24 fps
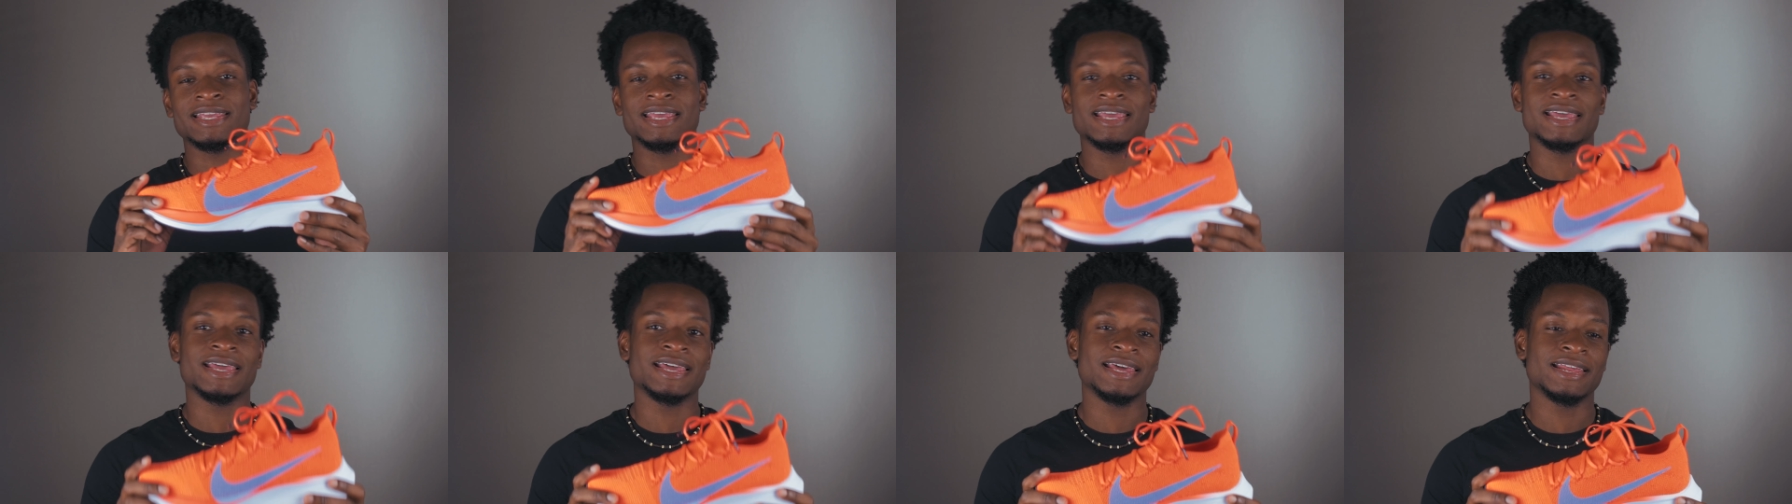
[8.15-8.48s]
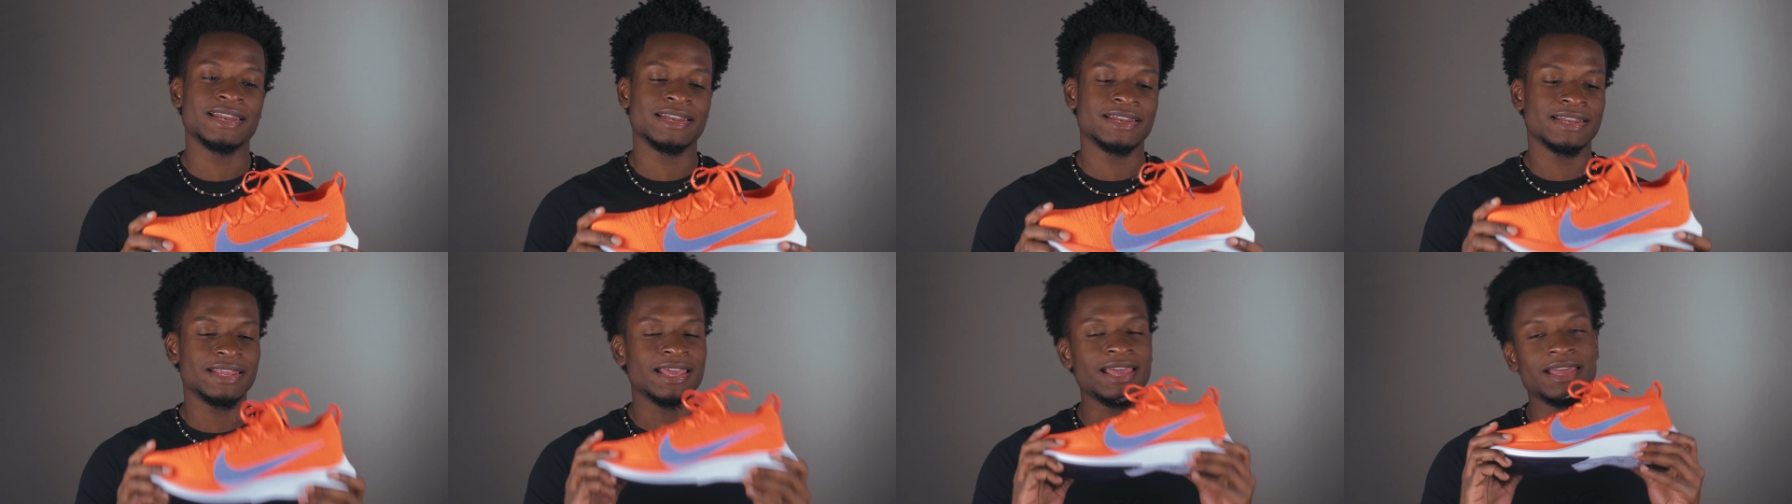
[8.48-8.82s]

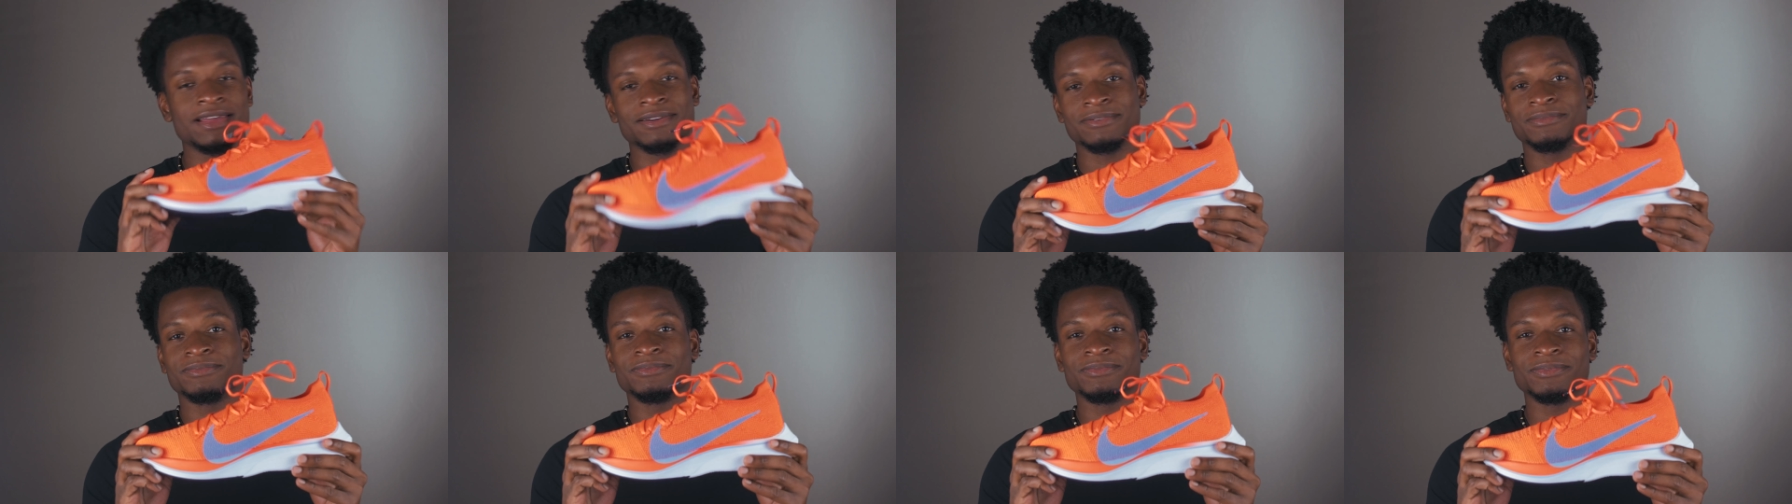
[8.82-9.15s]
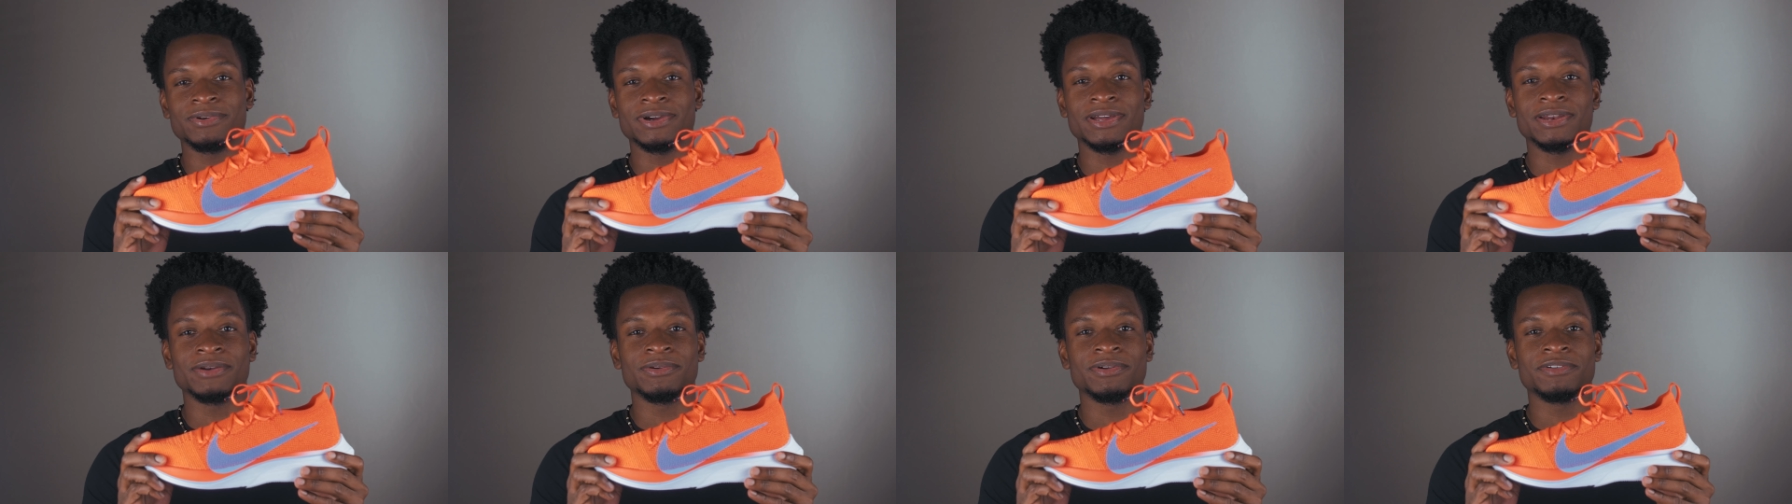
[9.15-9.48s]
and yeah,
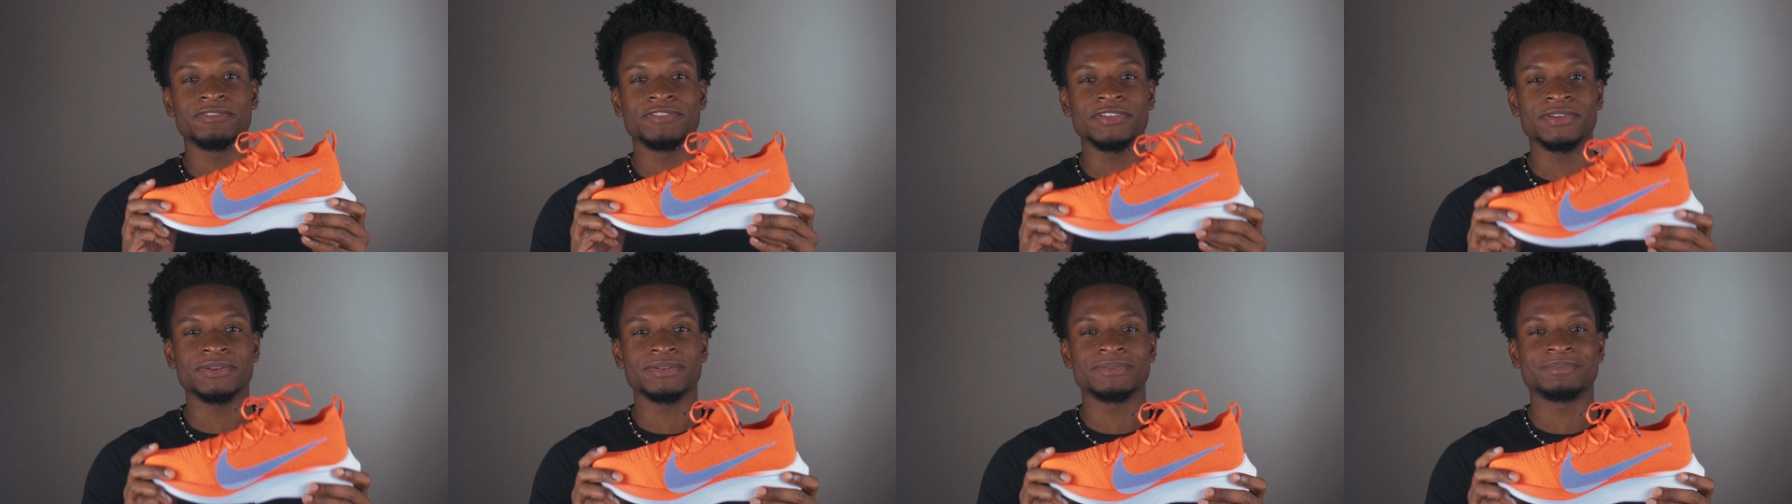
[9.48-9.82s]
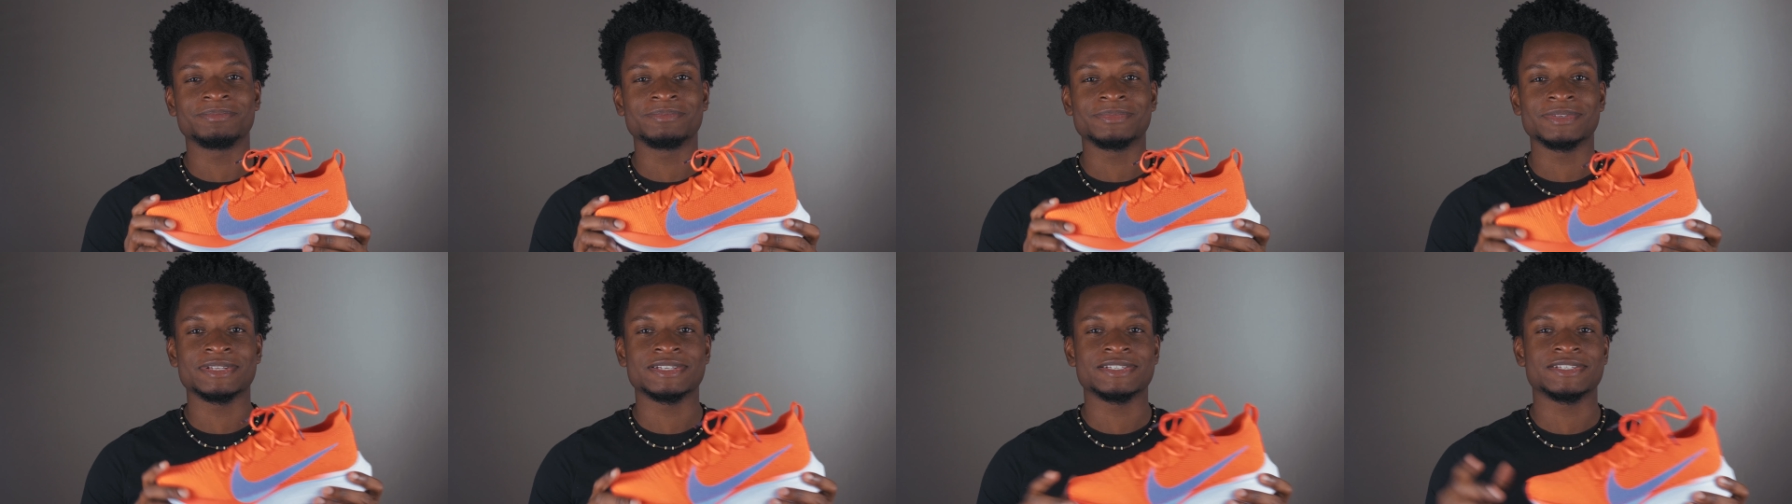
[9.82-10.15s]
we're gonna review it.